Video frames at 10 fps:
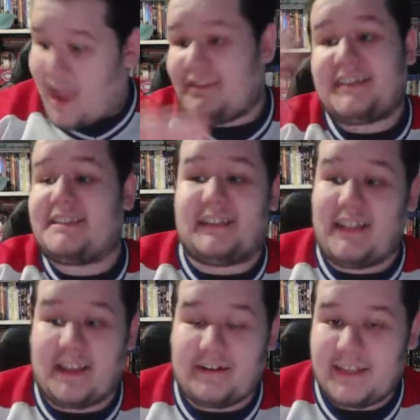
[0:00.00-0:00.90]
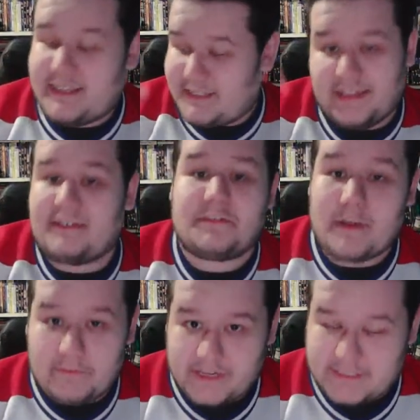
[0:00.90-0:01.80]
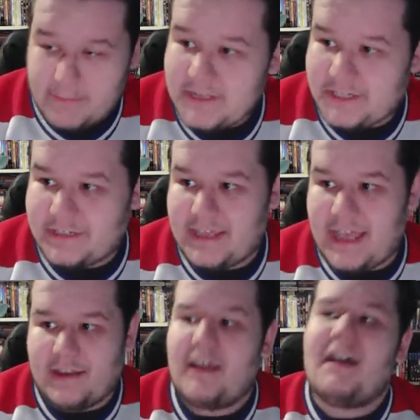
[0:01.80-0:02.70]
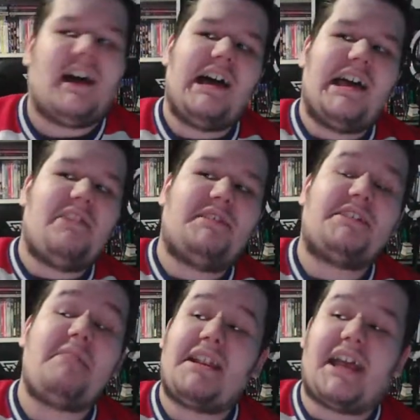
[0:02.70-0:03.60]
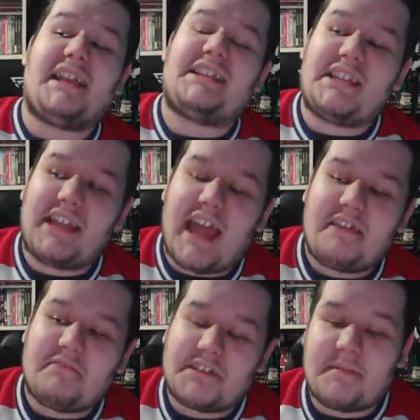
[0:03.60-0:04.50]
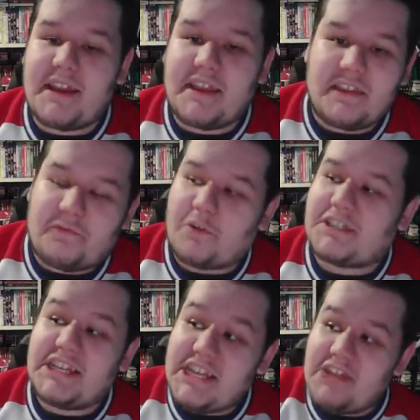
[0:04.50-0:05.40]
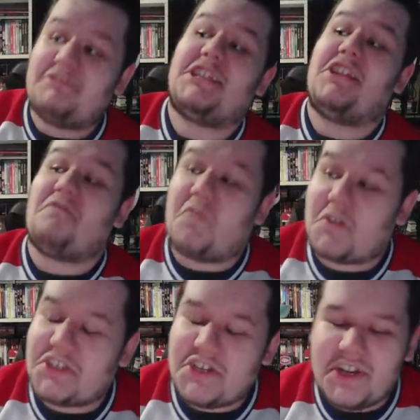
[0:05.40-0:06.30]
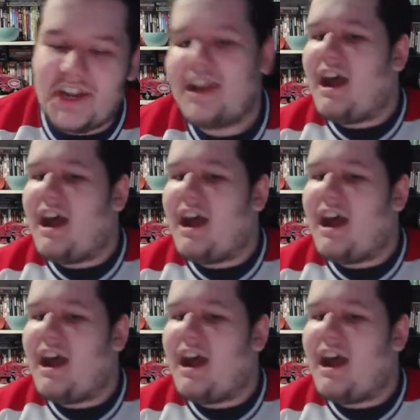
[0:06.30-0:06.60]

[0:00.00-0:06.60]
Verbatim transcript: I think it's hilarious whenever it gets mentioned that it wasn't Mike Tyson at WrestleMania 14. It was the Enforcer.